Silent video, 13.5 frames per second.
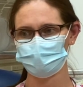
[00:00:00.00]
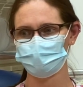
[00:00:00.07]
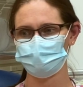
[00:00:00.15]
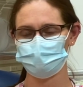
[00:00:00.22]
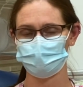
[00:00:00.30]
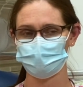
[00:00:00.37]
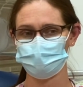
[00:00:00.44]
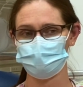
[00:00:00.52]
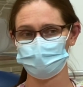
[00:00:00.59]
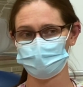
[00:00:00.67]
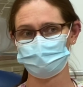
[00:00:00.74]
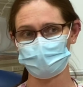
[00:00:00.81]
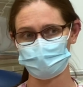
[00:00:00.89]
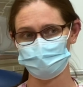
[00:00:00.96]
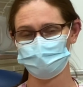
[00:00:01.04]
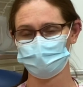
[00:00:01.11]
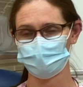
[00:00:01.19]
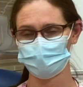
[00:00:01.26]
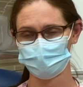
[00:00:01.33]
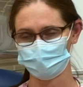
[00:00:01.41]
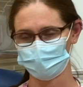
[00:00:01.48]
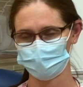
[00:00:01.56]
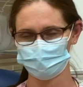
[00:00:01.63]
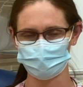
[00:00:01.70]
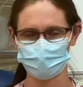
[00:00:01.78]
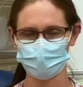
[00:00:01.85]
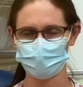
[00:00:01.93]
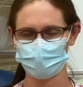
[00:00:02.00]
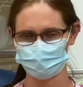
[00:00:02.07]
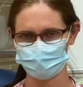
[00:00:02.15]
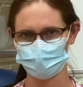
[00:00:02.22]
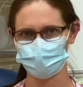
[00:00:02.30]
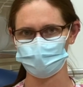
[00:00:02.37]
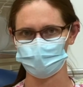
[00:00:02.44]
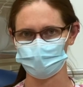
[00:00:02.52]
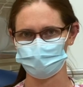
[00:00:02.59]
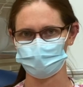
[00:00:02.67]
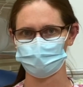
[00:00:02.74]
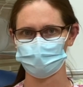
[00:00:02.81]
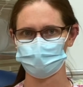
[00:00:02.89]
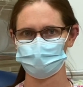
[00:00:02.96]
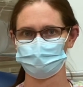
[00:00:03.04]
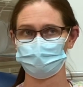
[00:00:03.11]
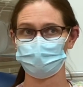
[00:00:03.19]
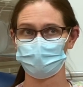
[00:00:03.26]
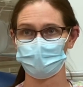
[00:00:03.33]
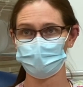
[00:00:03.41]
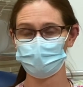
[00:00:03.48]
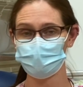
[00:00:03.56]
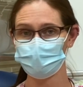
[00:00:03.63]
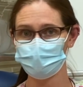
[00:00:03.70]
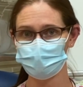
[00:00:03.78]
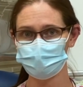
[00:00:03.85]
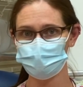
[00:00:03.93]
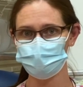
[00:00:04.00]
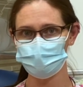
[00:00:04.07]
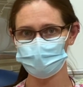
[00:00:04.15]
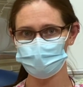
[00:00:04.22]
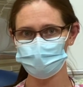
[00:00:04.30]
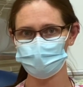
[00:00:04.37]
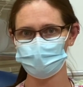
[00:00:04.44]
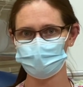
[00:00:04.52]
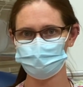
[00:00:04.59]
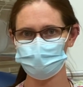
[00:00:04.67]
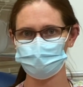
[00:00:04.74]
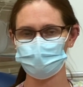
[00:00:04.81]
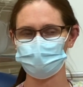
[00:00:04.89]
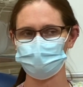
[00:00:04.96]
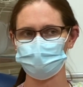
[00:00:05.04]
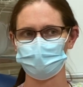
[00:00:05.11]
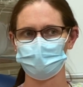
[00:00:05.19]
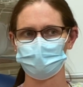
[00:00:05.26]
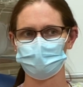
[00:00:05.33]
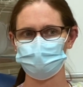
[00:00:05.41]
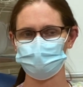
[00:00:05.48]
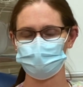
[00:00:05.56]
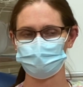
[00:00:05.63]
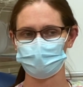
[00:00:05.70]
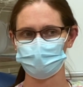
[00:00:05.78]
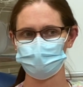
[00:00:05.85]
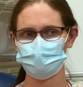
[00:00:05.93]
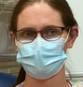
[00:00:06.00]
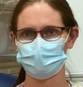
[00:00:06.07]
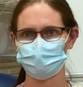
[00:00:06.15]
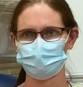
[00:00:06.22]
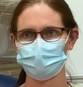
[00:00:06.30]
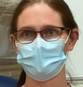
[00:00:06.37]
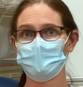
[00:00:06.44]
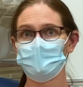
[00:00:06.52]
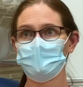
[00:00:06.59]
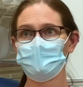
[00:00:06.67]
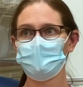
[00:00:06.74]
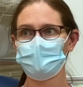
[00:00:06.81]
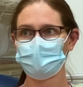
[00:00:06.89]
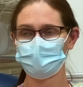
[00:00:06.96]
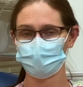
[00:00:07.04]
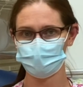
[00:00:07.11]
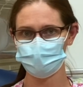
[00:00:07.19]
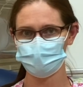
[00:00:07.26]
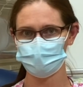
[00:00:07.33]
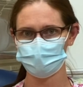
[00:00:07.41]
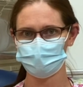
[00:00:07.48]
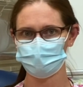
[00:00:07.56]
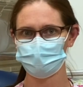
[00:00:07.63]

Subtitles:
As long as the baby's gaining weight, we have discharge babies prior to hitting the 2,000 grams, but as long as the parents have a car seat